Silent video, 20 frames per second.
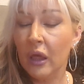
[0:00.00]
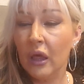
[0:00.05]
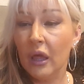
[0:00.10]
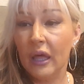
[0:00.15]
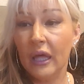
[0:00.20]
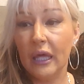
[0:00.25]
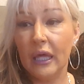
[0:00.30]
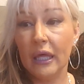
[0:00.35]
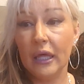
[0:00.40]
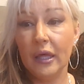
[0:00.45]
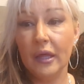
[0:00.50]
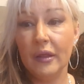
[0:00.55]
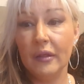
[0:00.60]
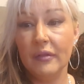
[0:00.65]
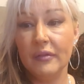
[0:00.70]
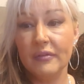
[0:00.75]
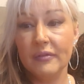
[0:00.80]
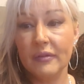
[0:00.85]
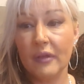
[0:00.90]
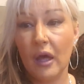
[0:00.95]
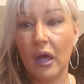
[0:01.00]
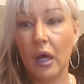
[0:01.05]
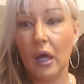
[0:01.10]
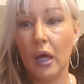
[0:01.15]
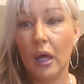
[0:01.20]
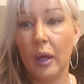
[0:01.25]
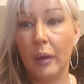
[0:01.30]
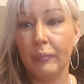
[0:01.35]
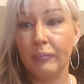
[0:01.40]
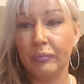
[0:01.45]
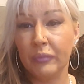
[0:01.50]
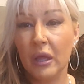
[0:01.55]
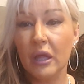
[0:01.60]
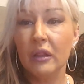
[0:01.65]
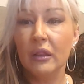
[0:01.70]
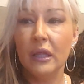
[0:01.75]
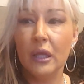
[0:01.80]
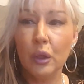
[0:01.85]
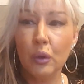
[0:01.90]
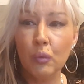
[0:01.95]
He's little
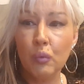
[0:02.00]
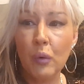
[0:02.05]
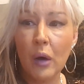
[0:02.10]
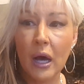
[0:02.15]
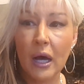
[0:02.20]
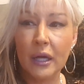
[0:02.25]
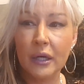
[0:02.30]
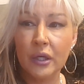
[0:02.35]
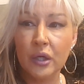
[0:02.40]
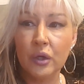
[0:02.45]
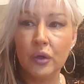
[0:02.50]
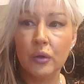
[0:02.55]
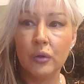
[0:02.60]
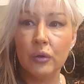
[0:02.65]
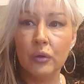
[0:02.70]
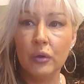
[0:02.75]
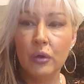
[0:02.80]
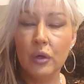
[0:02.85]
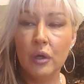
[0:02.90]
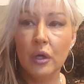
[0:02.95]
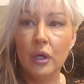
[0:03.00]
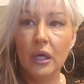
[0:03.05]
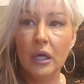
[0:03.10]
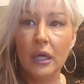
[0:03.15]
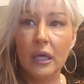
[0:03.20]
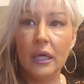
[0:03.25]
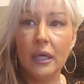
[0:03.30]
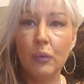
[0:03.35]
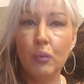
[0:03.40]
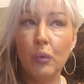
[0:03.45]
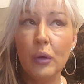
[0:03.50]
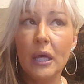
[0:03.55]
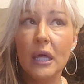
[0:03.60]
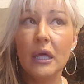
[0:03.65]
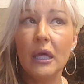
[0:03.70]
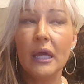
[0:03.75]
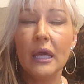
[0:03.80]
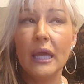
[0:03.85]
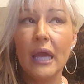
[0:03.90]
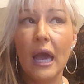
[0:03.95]
whinier.
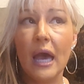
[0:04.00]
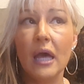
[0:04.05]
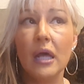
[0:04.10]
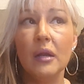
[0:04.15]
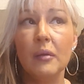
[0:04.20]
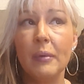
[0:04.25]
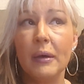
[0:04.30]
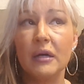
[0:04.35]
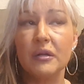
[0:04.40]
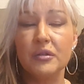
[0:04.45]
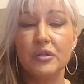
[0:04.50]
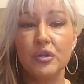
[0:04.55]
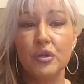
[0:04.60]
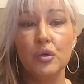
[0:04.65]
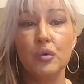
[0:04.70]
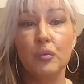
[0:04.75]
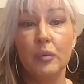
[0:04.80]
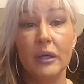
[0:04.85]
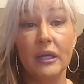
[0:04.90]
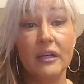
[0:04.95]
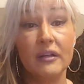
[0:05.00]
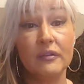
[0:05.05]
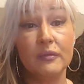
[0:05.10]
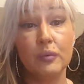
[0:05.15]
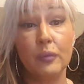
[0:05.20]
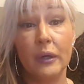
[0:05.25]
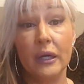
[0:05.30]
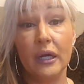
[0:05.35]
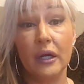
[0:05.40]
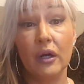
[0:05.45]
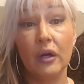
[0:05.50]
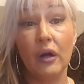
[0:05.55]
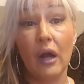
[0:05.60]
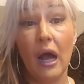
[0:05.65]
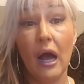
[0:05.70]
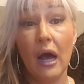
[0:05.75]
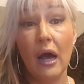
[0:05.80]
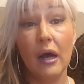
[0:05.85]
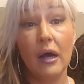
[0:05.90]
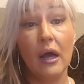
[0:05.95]
He had about 2 weeks
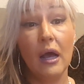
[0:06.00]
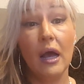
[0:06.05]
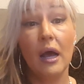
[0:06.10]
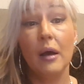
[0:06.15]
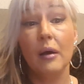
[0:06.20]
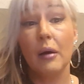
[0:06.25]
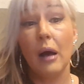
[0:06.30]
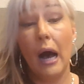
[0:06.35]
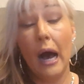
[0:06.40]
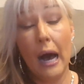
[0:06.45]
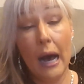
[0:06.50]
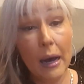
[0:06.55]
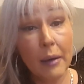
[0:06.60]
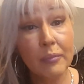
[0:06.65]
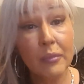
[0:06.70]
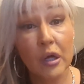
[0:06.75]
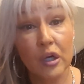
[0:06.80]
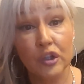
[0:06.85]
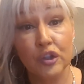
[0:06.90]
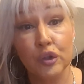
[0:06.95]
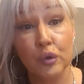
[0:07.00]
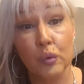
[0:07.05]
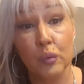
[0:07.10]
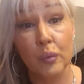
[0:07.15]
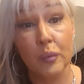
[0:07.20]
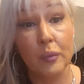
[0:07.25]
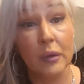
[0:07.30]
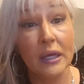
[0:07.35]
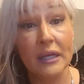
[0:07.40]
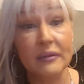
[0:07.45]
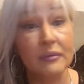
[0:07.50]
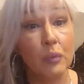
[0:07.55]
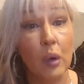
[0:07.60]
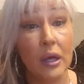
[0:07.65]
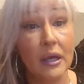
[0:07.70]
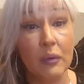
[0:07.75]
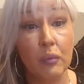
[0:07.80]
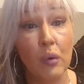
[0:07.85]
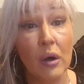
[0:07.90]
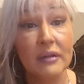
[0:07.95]
where I'm not sure
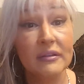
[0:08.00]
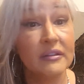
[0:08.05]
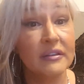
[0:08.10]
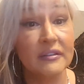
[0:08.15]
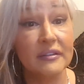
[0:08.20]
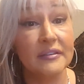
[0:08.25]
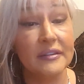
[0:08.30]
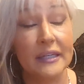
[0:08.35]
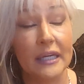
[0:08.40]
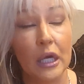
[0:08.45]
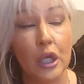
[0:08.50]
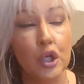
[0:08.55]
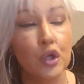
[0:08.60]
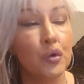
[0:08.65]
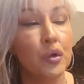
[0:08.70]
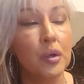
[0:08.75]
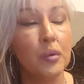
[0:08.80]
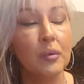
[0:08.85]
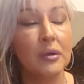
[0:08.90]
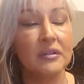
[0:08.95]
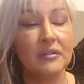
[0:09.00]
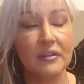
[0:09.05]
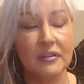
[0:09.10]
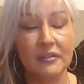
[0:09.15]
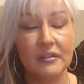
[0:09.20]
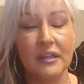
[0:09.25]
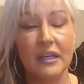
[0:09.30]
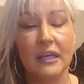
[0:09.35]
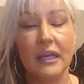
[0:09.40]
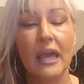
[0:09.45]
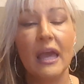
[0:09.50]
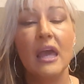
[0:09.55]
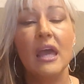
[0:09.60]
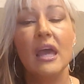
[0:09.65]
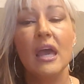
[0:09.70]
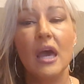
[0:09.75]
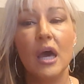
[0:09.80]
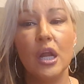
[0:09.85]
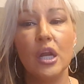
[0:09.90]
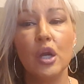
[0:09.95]
he wasn't sick. I knew he wasn't sick,
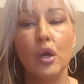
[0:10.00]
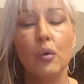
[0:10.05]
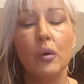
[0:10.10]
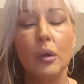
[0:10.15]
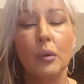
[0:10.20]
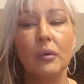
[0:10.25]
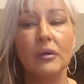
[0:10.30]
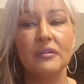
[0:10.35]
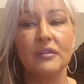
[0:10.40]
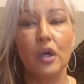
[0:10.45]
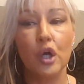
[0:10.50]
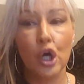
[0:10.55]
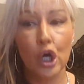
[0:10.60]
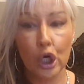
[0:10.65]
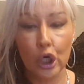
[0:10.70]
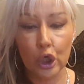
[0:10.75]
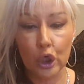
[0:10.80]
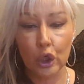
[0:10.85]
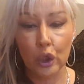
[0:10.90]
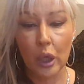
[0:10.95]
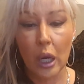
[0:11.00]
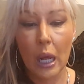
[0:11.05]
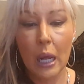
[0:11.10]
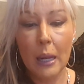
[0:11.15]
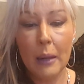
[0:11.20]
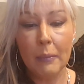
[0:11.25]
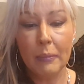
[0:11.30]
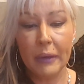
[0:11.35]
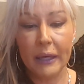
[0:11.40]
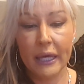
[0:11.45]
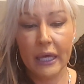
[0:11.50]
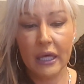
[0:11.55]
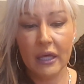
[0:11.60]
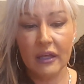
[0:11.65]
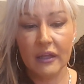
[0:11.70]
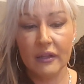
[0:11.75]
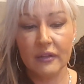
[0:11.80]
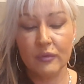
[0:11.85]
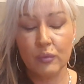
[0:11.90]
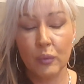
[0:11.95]
and I know he wasn't hurt
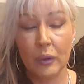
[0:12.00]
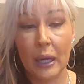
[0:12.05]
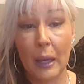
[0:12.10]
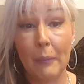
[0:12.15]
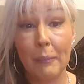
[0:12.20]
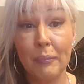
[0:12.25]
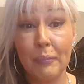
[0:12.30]
because when